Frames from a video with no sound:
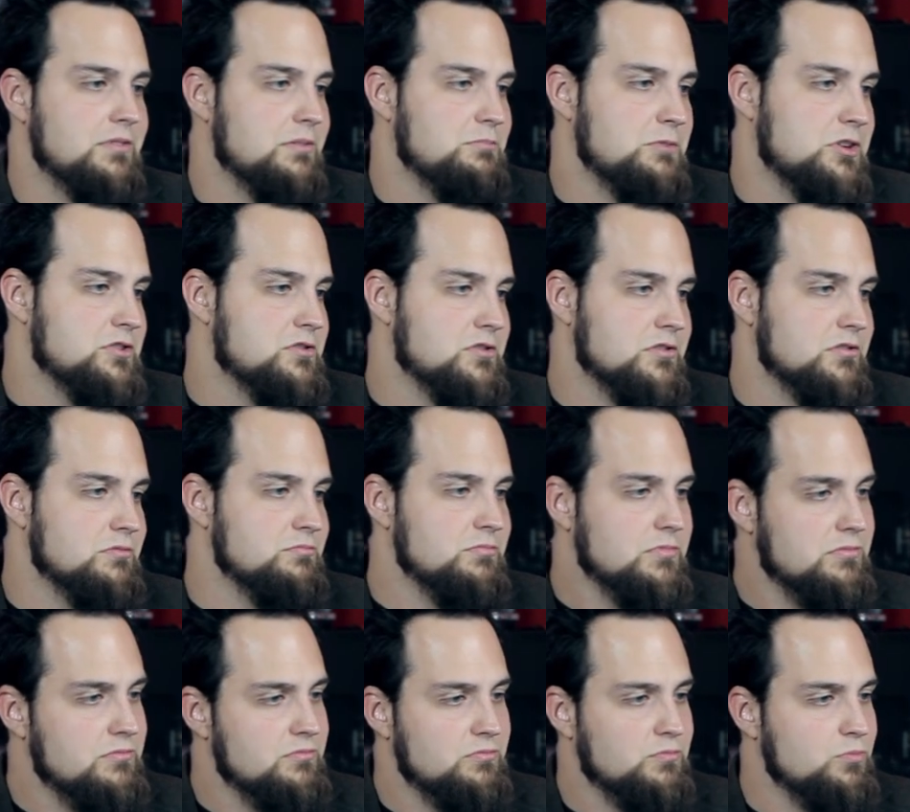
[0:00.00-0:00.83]
I'm not sure
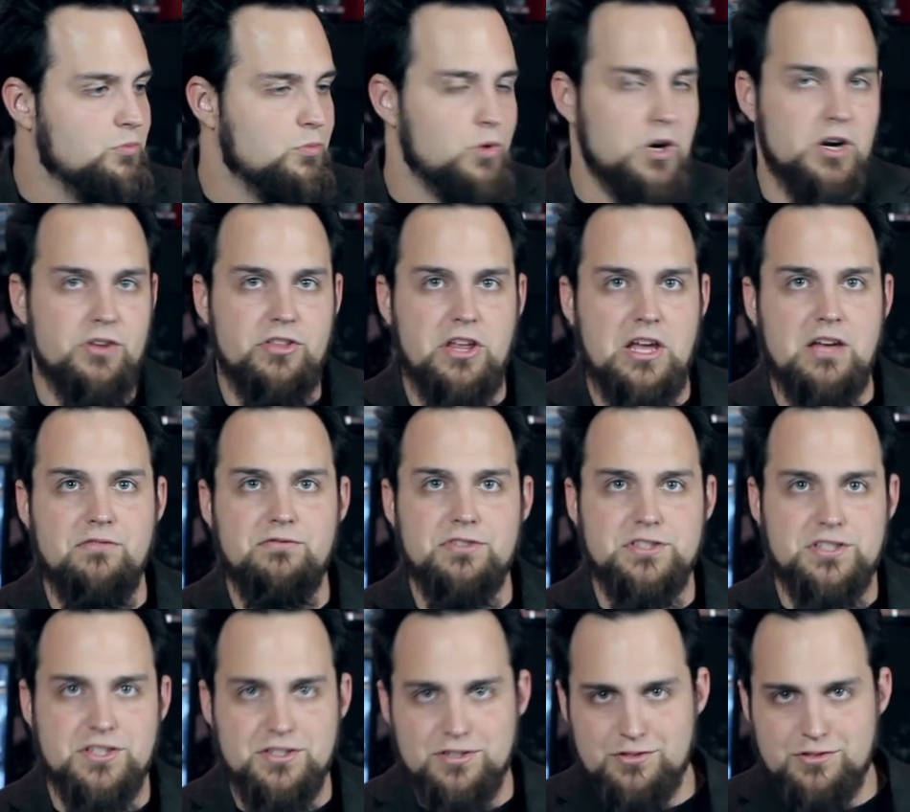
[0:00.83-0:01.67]
where the
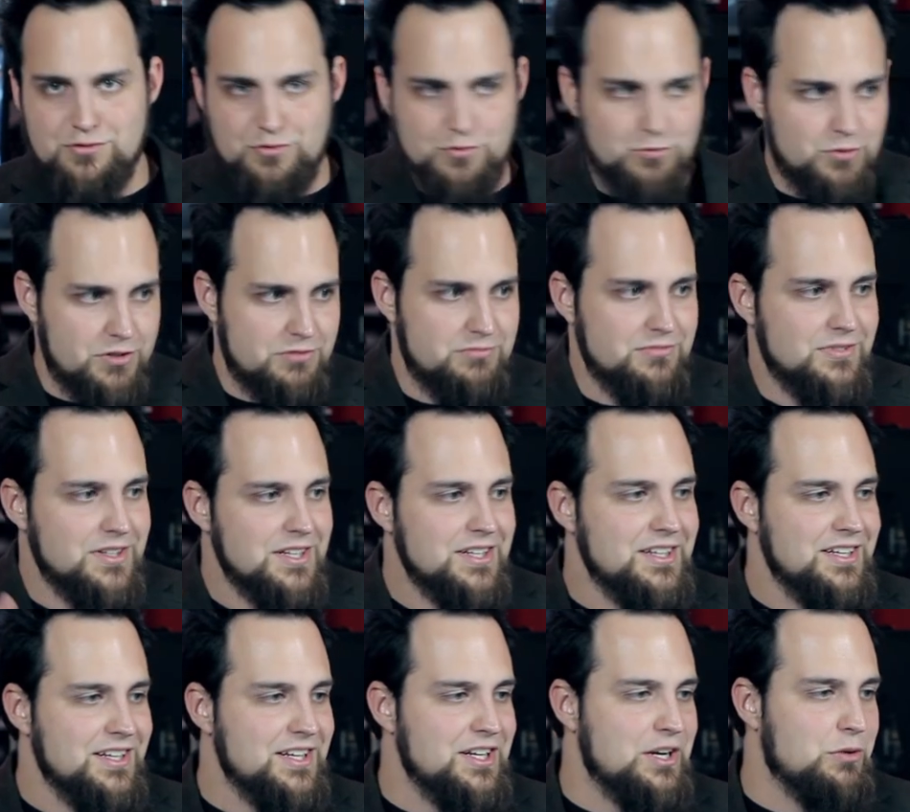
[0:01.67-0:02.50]
emphasis, or what,
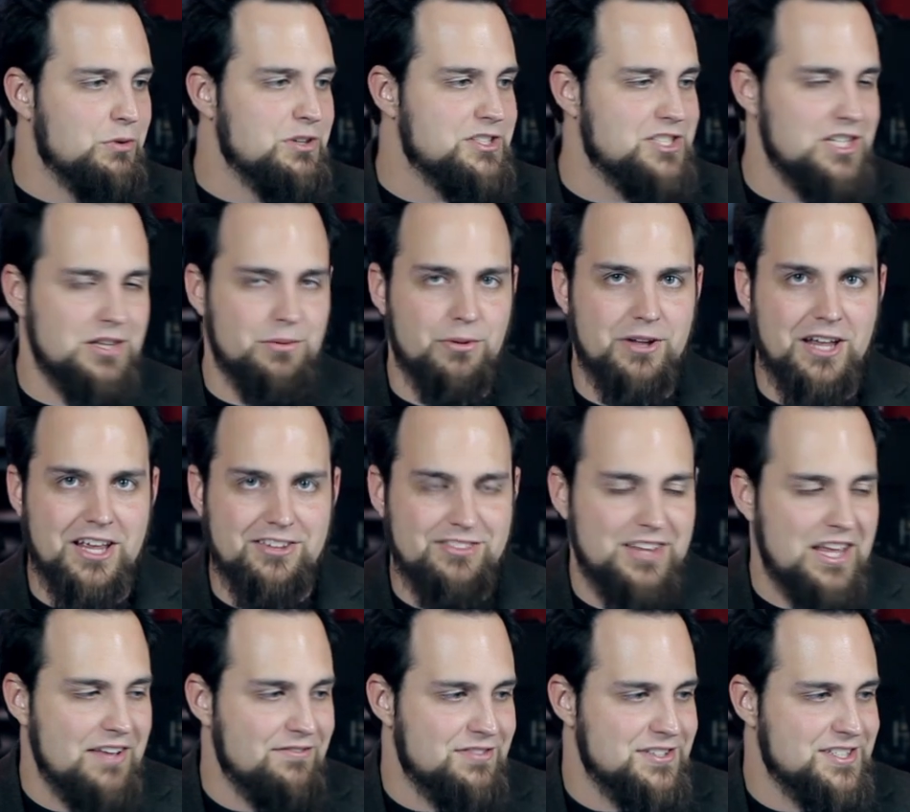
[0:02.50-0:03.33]
you know, which syllable has
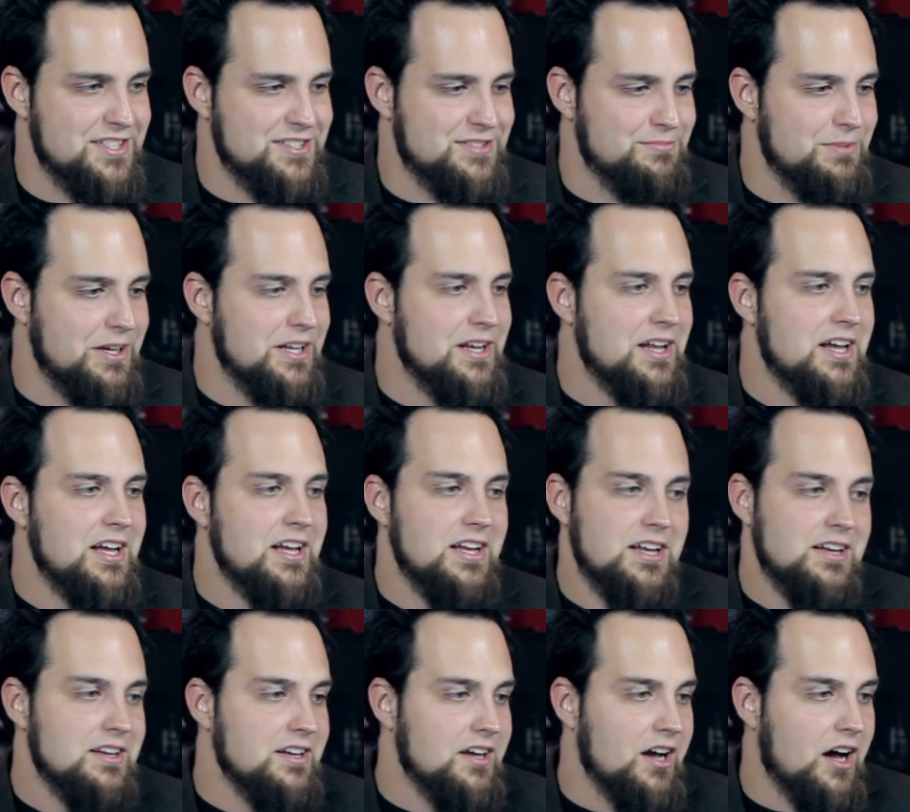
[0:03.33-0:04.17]
the emphasis, but
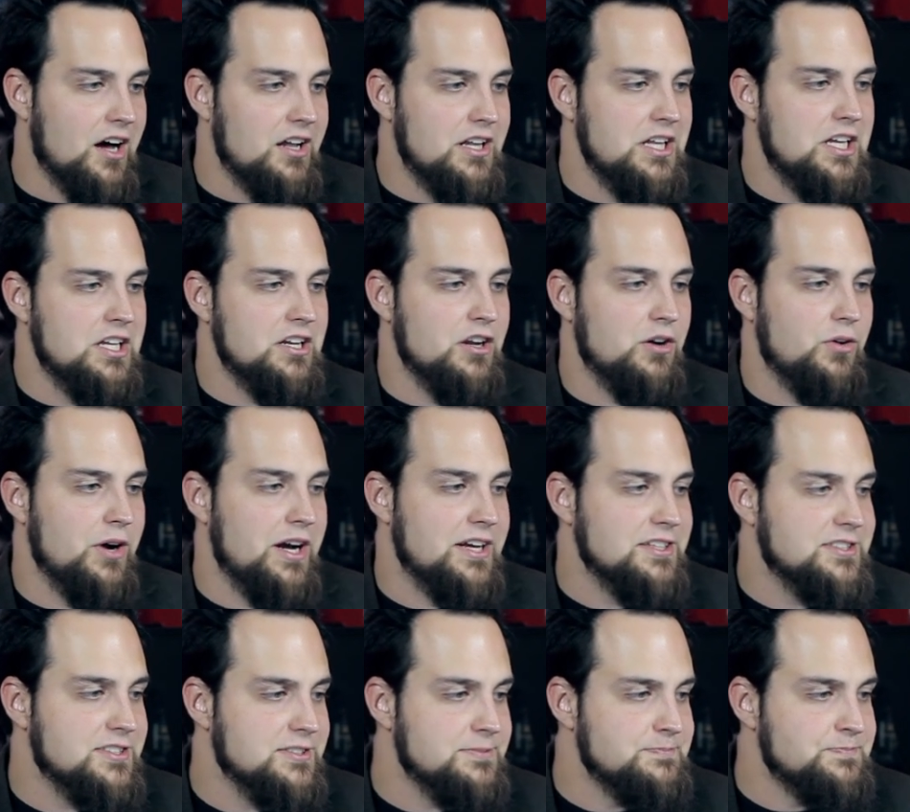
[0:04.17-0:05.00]
Aliyun
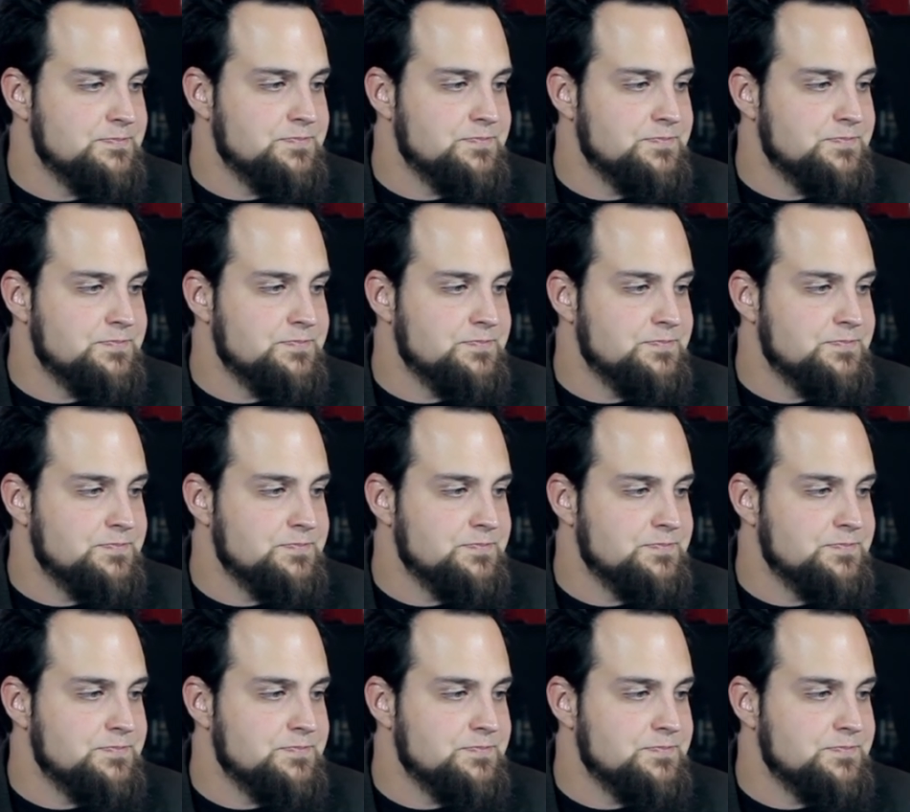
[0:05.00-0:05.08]
OS.